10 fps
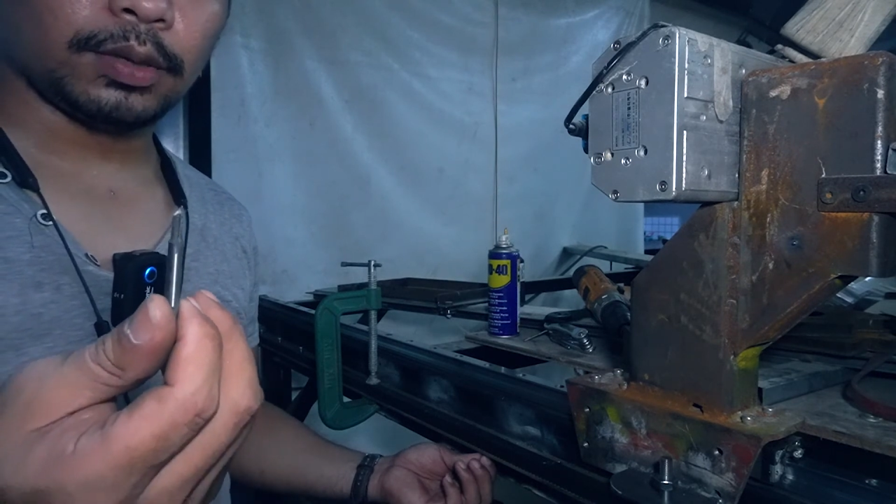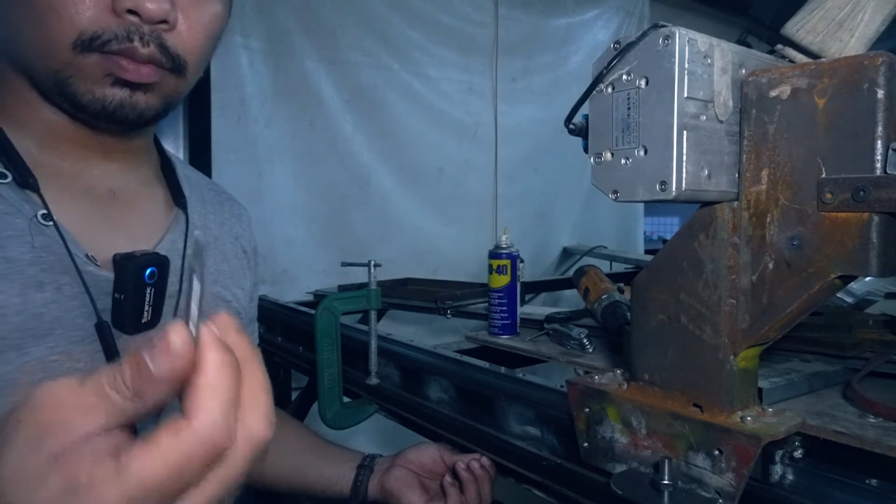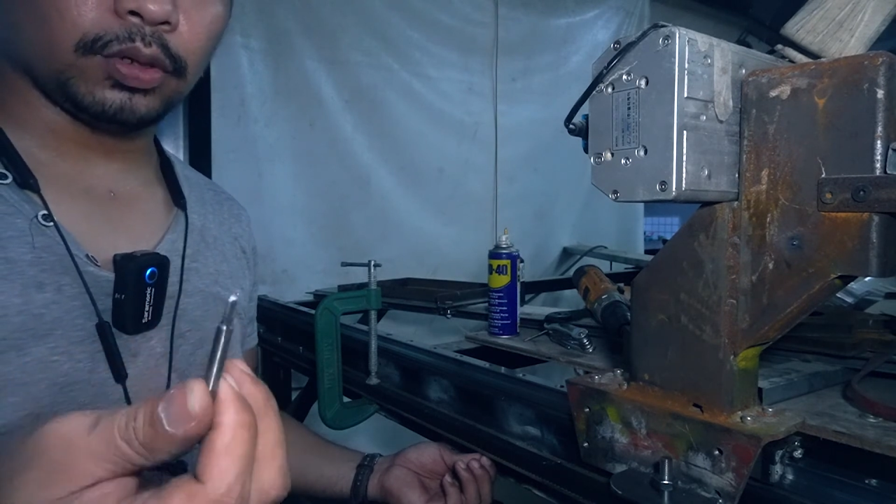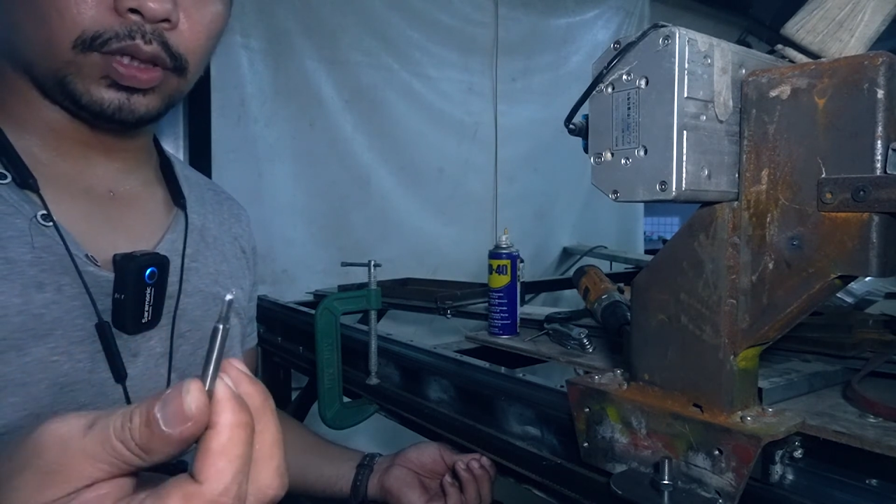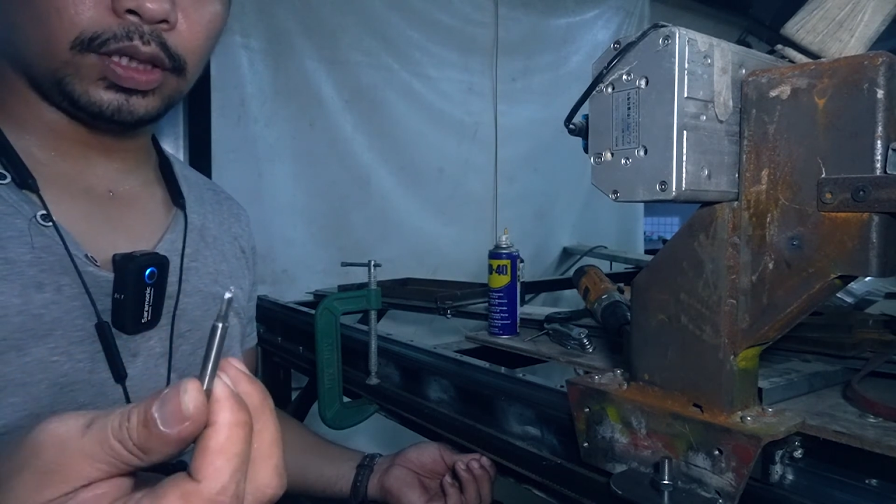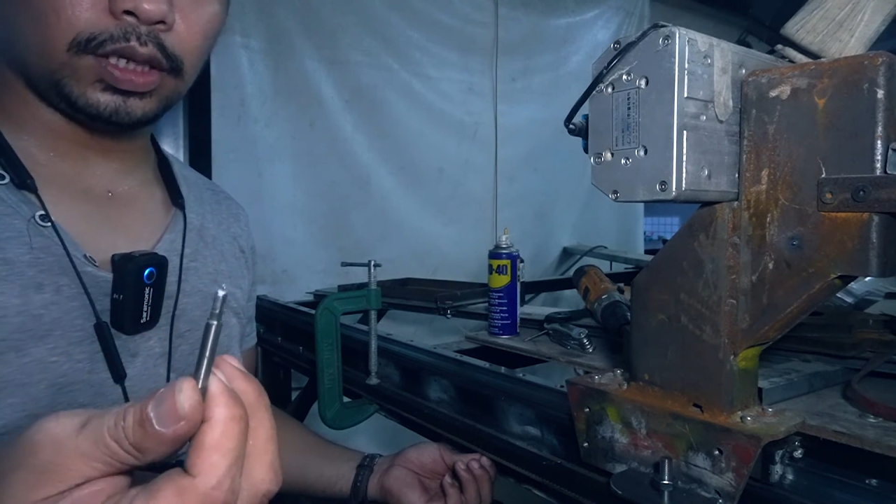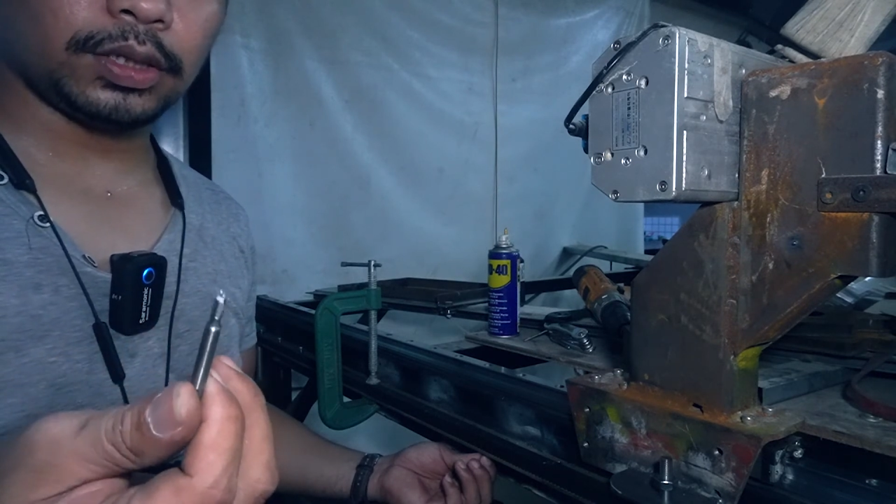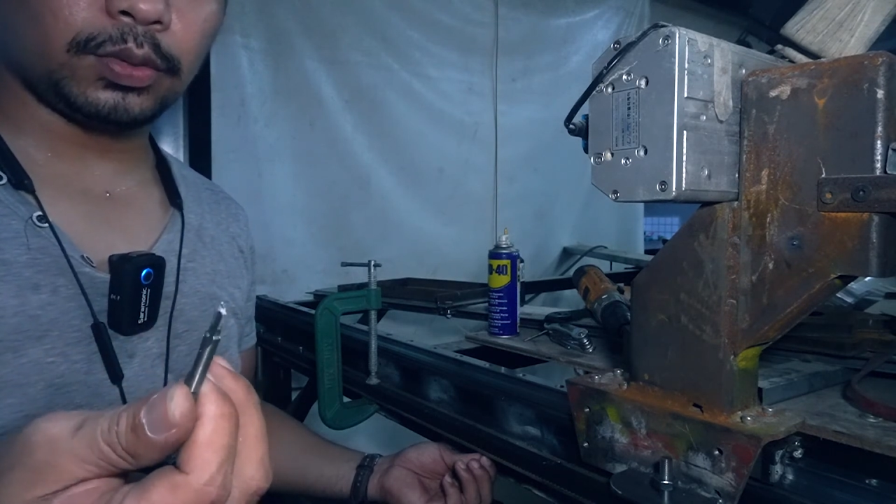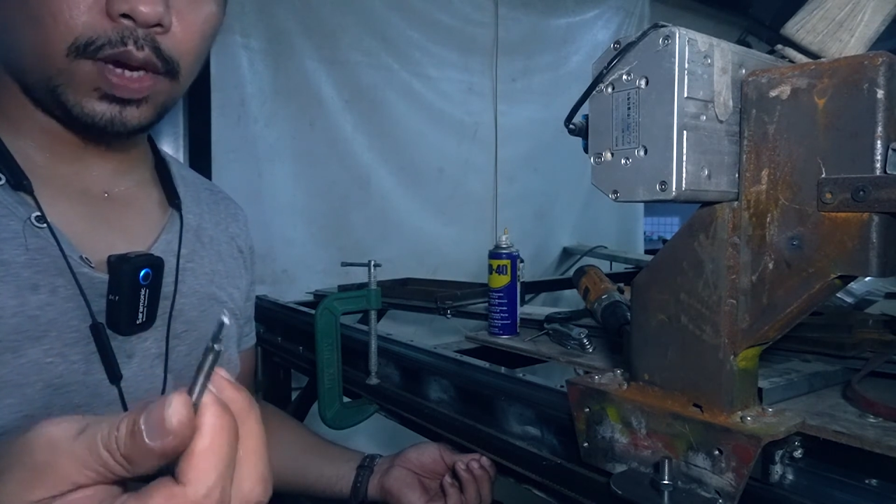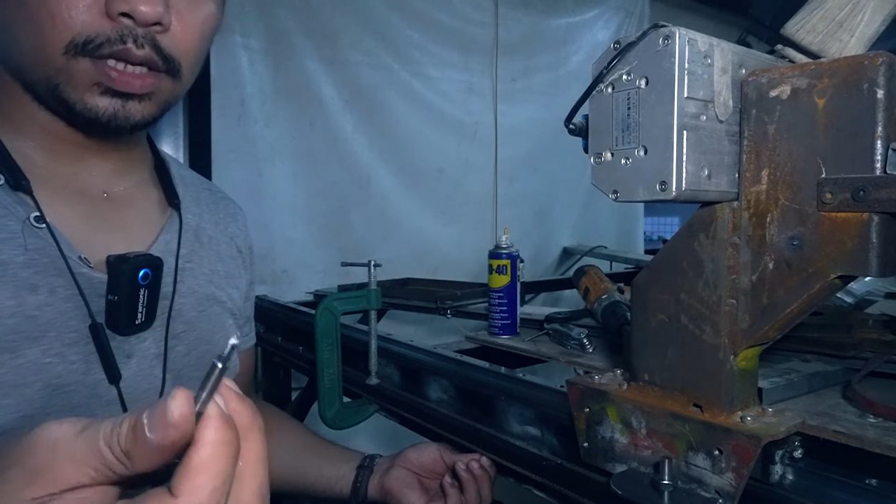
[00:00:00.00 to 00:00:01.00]
bought
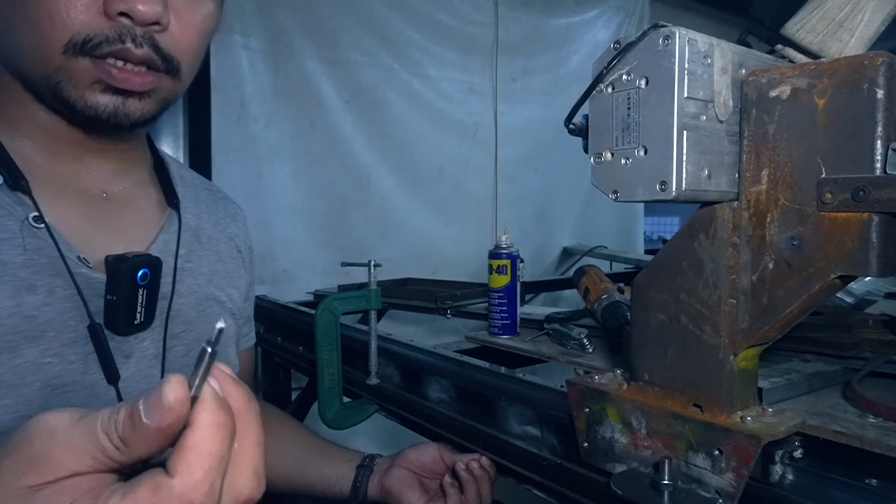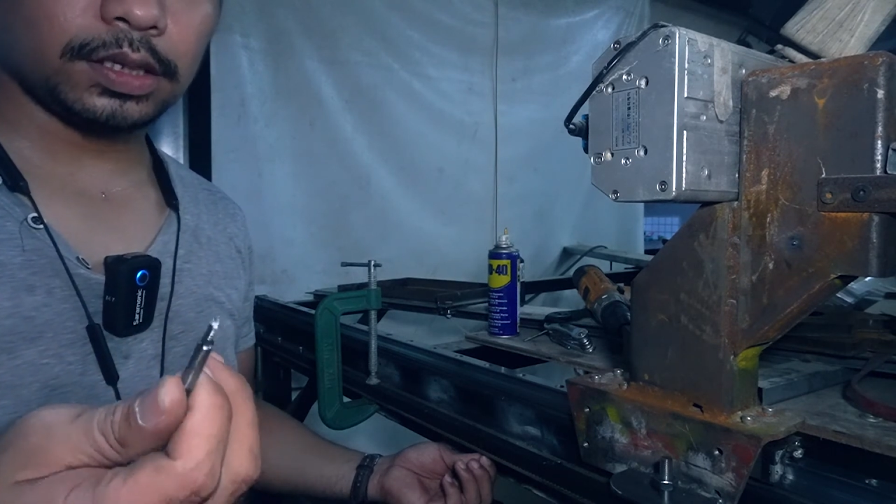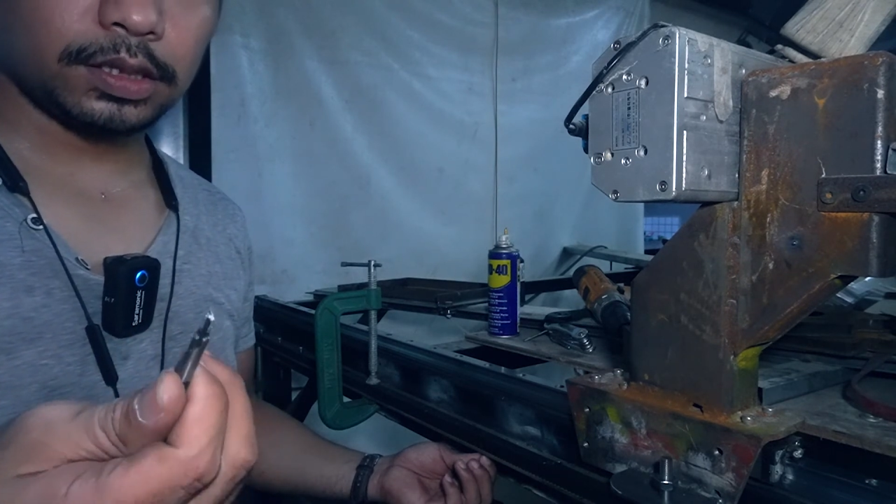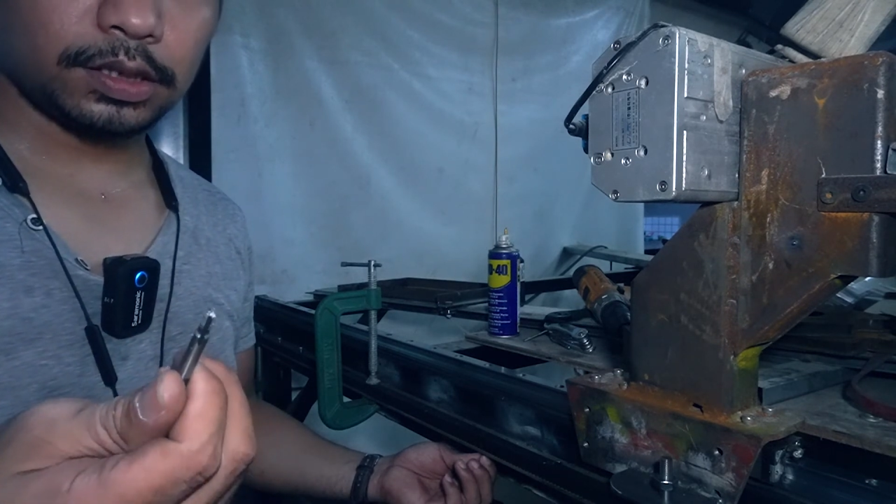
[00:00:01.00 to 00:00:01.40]
another one